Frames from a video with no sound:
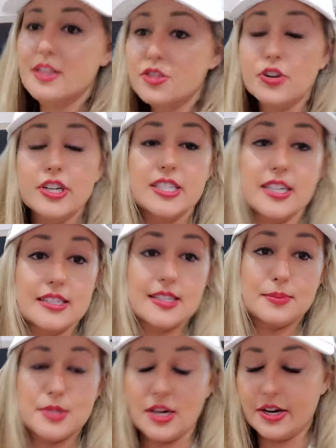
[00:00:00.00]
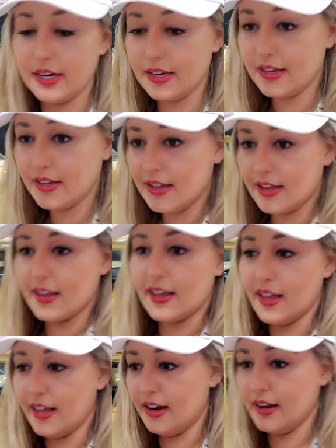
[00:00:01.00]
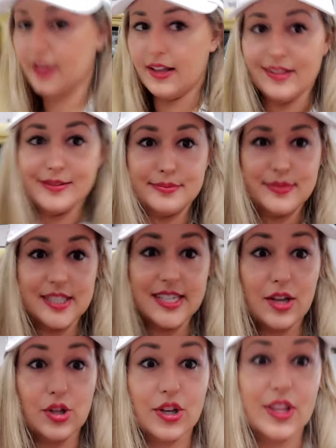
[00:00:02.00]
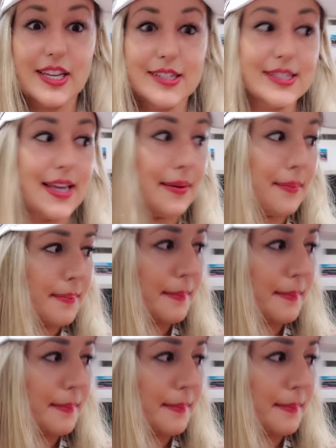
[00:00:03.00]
36, I'm sorry. And let's take a look on the inside.